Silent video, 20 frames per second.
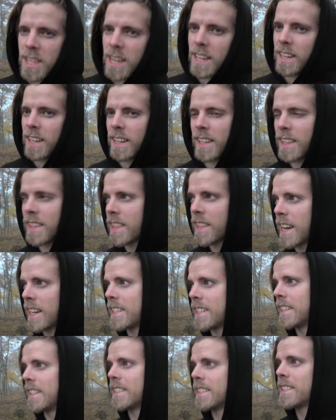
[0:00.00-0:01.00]
then
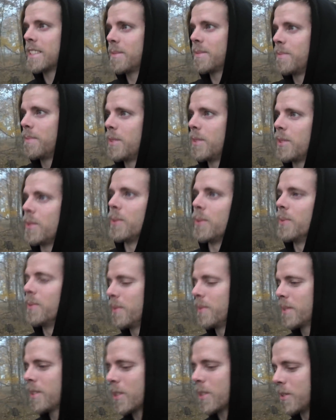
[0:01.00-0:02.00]
that is
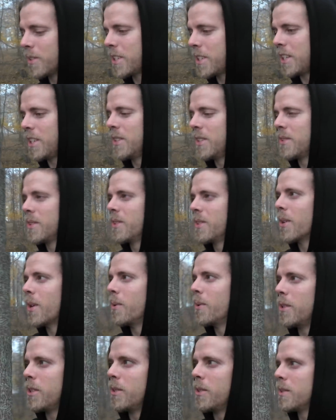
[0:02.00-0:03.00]
to continue to
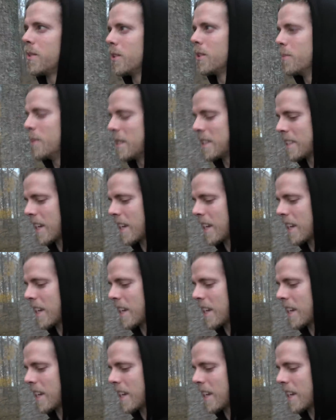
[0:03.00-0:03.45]
grow YouTube,